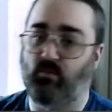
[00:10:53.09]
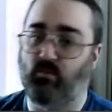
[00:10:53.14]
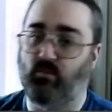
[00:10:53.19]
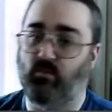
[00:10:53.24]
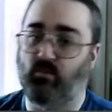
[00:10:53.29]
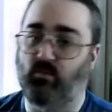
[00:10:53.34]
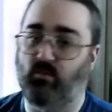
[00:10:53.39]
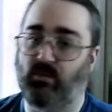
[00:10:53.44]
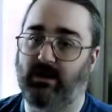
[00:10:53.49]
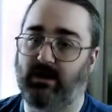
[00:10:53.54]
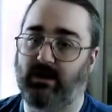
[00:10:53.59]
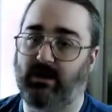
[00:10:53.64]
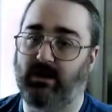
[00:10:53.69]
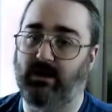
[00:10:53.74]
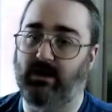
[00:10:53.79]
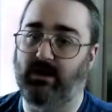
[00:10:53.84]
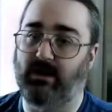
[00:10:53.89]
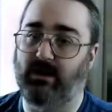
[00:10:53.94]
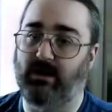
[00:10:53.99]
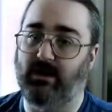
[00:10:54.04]
well,
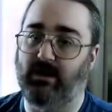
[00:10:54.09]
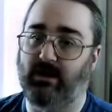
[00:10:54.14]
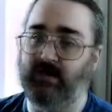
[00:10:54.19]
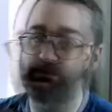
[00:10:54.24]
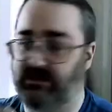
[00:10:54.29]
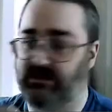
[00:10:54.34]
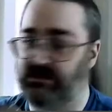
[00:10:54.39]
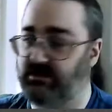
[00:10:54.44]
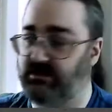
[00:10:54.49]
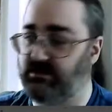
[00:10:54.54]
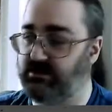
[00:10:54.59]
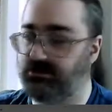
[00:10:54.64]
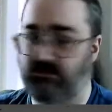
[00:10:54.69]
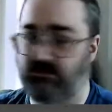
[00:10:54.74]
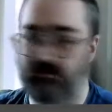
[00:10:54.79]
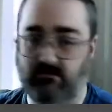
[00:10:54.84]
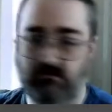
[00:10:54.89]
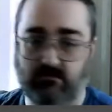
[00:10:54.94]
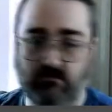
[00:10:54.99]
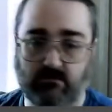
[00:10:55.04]
someone wasn't paying
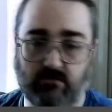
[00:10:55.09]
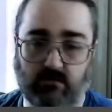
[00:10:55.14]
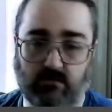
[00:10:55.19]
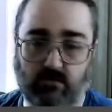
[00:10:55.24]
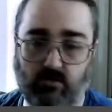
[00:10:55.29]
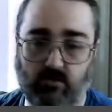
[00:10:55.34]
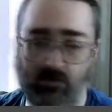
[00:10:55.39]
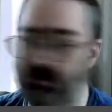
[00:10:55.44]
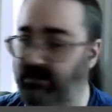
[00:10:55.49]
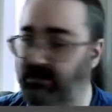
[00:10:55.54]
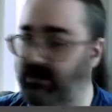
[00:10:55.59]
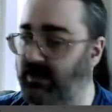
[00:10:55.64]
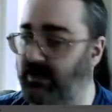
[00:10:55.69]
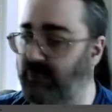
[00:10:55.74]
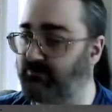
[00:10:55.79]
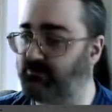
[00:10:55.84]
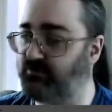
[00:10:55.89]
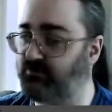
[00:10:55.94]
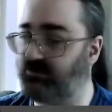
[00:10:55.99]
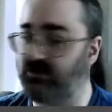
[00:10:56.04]
attention. Oh, and the
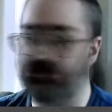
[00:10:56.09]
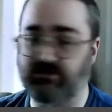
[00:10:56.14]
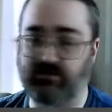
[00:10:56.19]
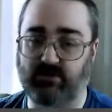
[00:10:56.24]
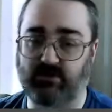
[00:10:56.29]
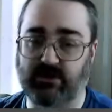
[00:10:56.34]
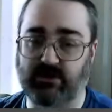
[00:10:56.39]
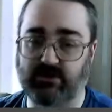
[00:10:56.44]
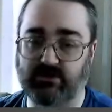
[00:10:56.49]
game has crashed.